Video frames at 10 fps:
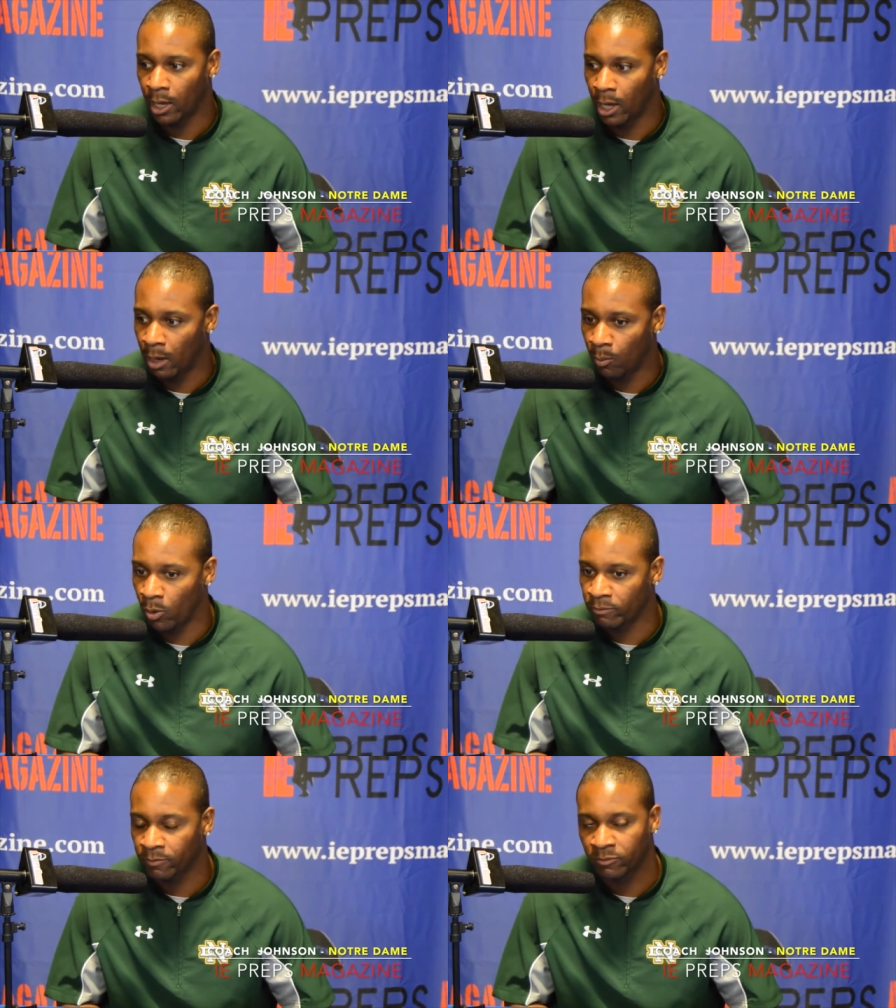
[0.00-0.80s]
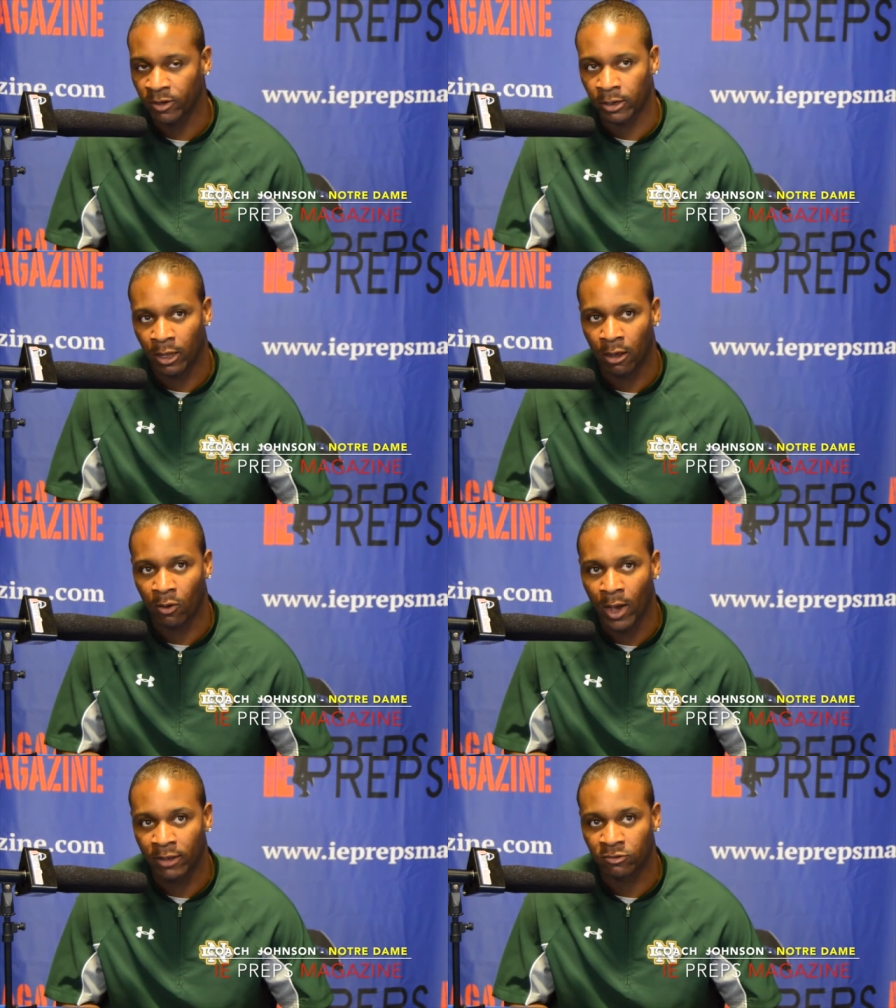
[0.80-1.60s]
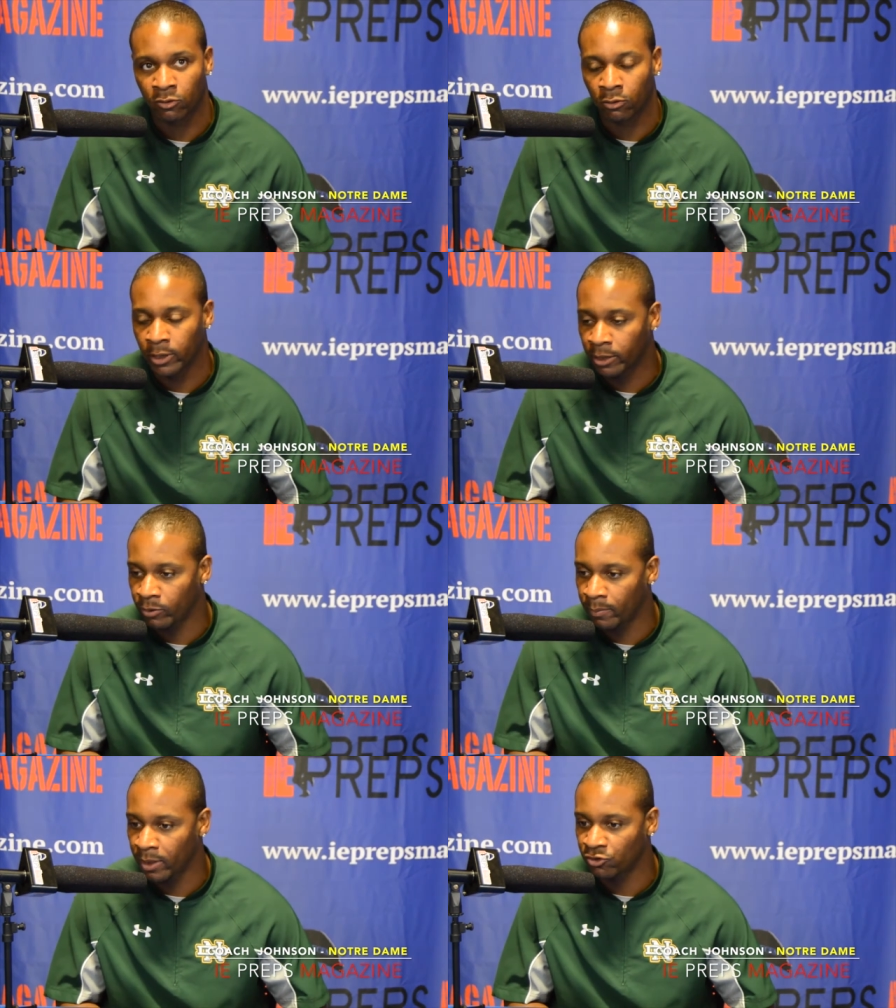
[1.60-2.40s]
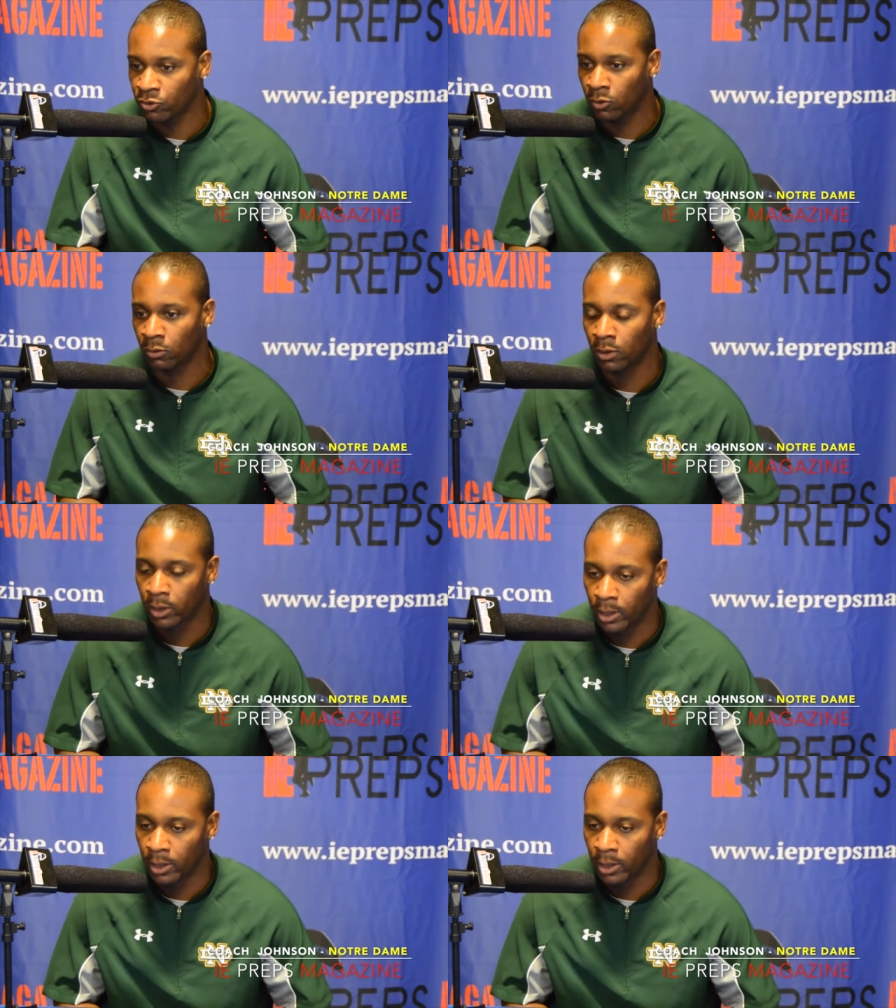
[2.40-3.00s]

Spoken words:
One from Santiago High School, Henry Mitchell.